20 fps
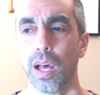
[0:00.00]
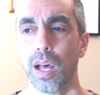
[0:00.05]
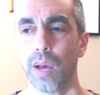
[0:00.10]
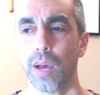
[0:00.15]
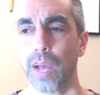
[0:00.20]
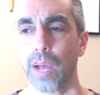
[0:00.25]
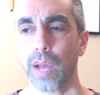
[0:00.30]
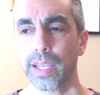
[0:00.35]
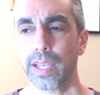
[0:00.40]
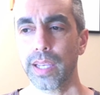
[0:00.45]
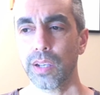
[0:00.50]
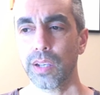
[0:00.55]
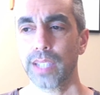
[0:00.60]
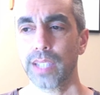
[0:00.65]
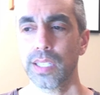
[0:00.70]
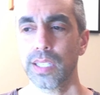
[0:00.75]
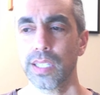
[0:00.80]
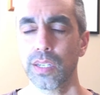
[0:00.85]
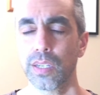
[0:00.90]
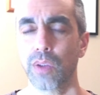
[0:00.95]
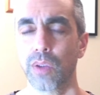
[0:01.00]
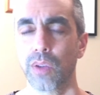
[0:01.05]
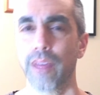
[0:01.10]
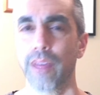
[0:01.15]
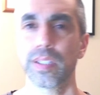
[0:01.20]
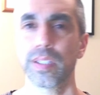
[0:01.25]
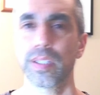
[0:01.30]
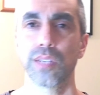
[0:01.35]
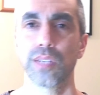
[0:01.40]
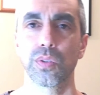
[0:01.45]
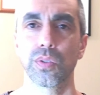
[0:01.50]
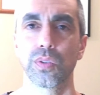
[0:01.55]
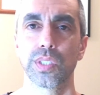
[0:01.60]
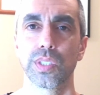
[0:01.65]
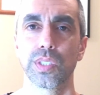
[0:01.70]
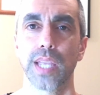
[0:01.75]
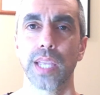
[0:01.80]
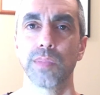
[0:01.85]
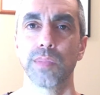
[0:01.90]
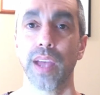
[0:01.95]
I tend to gravitate
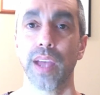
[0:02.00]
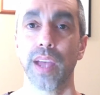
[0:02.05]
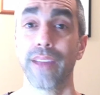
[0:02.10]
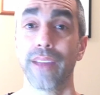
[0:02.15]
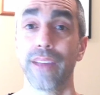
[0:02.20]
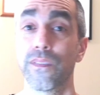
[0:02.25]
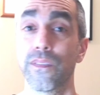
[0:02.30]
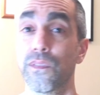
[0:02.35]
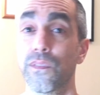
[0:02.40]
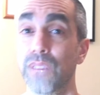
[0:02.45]
towards the games I